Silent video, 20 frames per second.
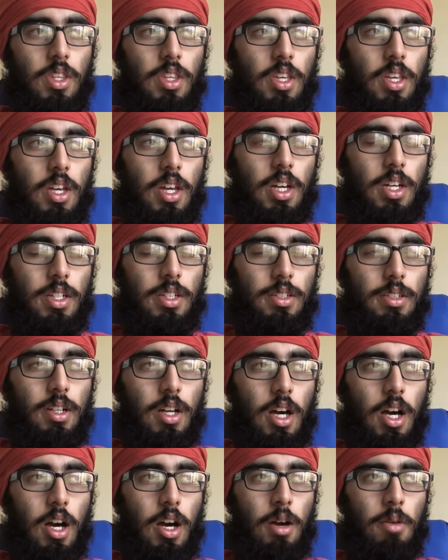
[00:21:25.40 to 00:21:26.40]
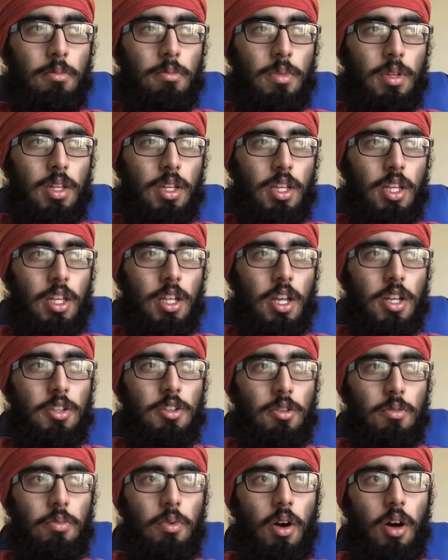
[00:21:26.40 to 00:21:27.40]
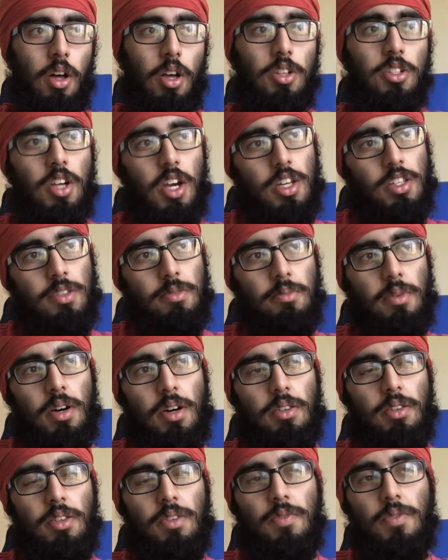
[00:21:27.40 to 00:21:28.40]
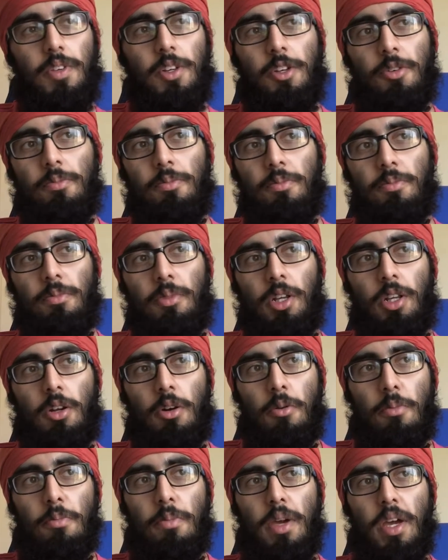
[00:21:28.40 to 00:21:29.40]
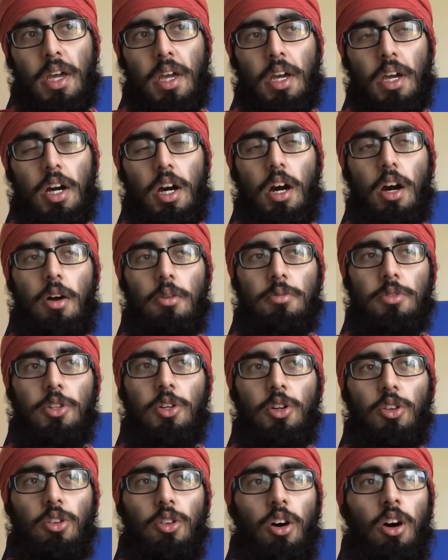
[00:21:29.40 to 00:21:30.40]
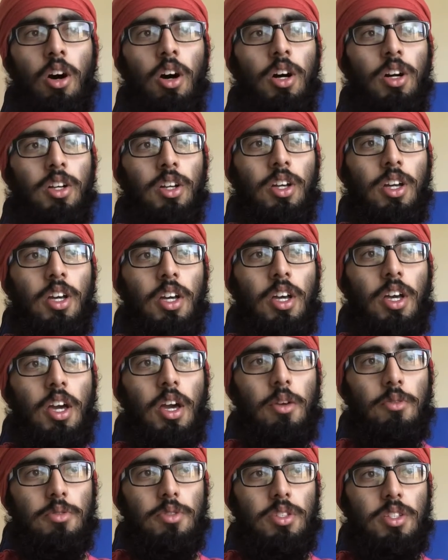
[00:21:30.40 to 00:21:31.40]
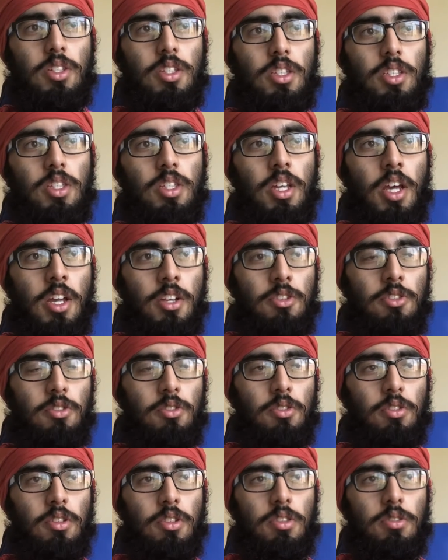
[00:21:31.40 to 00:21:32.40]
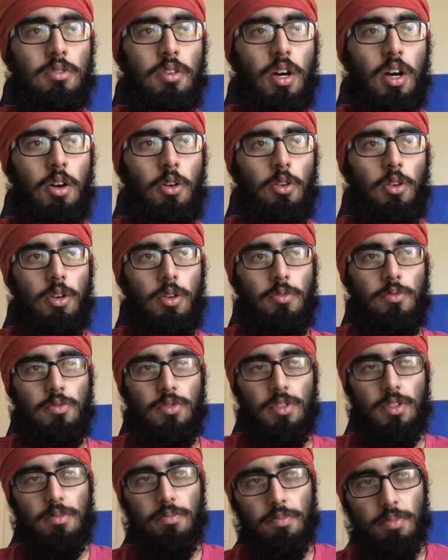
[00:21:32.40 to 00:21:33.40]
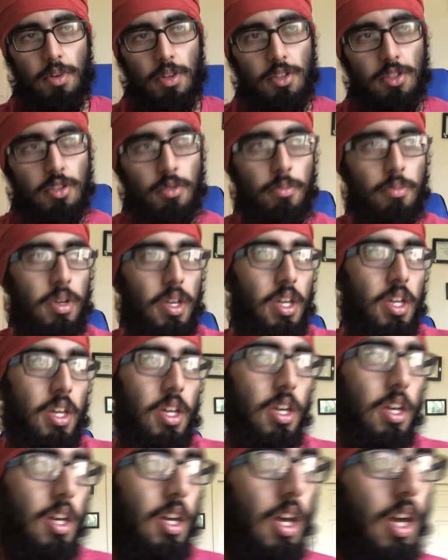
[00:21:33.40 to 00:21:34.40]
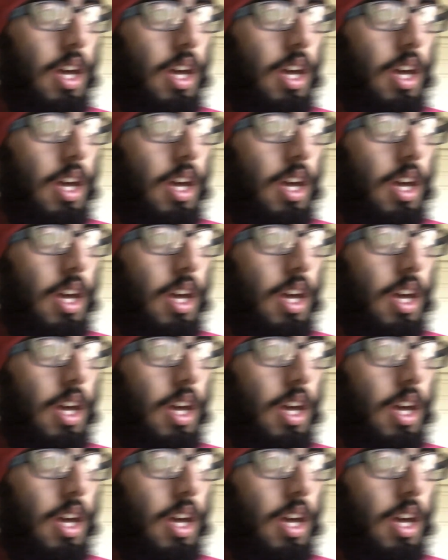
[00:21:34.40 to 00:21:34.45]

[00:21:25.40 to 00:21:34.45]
yeah, and I do apologize about this video, you know, being too long. It was intentionally, or it was supposed to be,